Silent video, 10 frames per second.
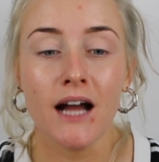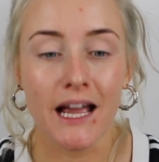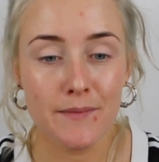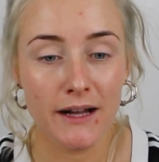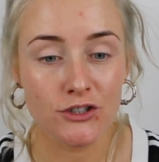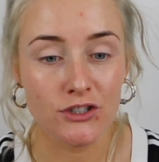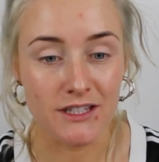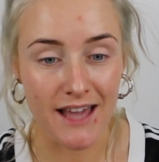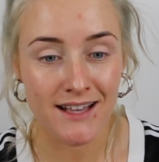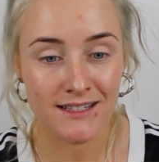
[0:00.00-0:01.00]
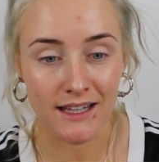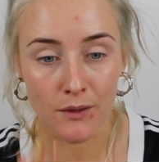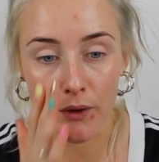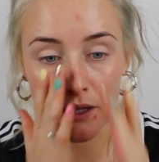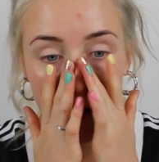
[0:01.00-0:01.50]
I imagine, yes,
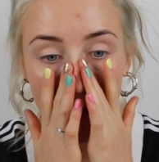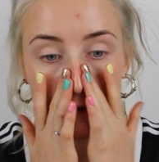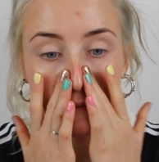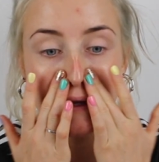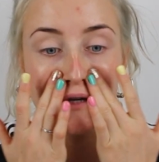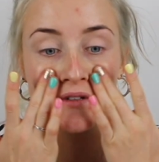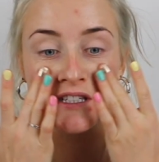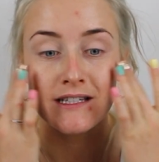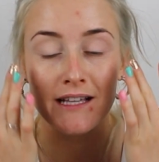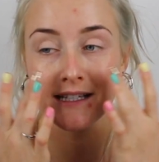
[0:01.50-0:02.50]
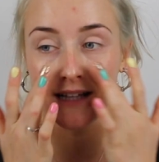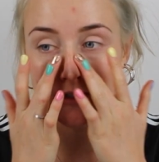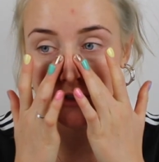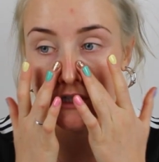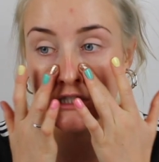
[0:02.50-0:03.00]
it will hold your makeup because it's
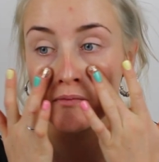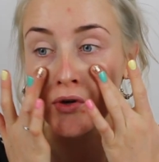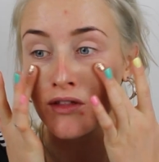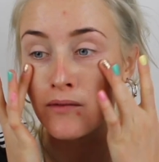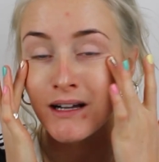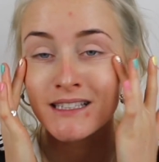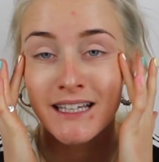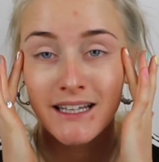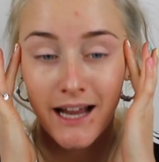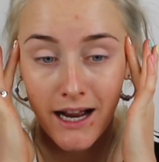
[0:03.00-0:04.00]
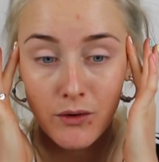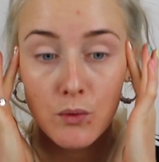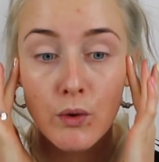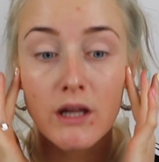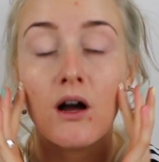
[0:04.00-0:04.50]
actually smoothing my skin out.
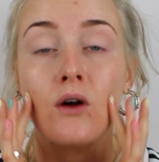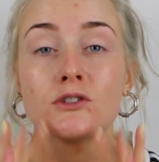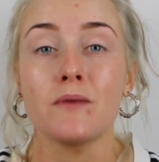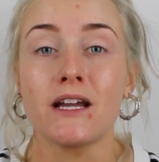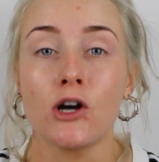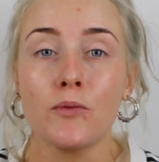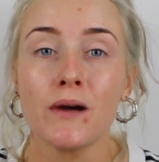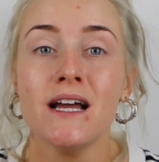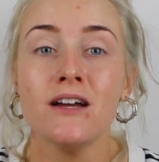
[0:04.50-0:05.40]
It will hold your makeup.